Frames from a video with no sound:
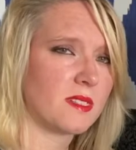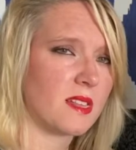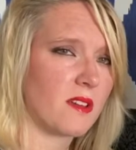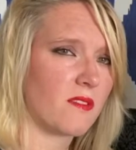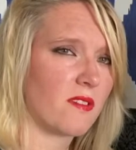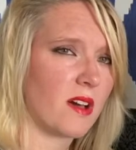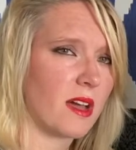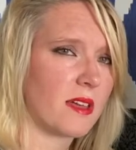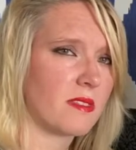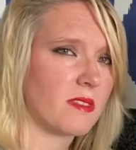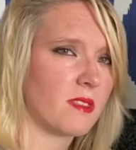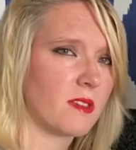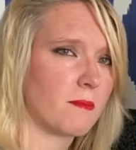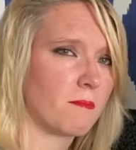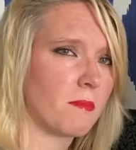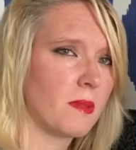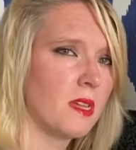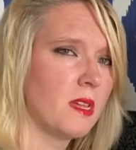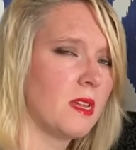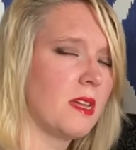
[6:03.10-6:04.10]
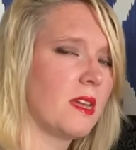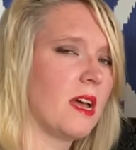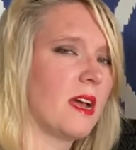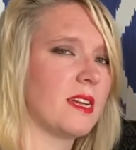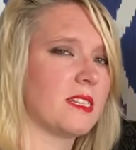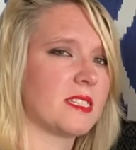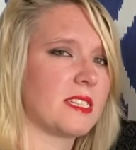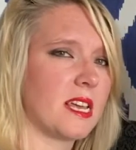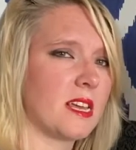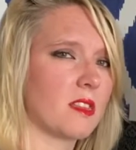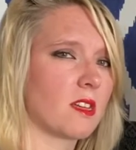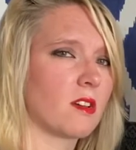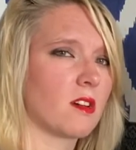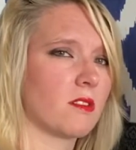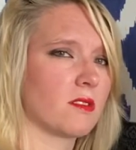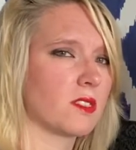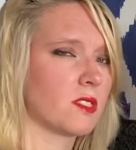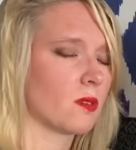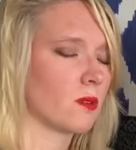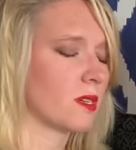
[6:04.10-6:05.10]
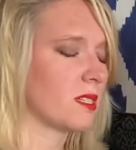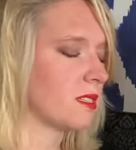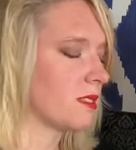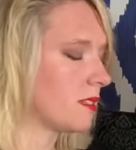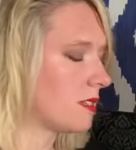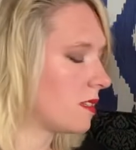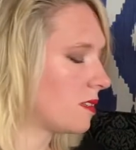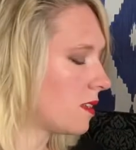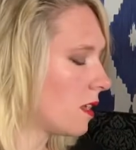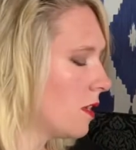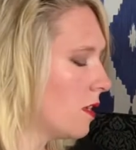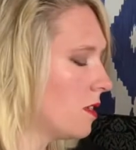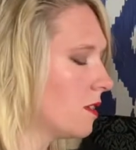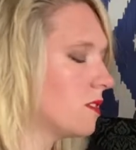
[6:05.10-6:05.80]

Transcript: they find them and take the consequences.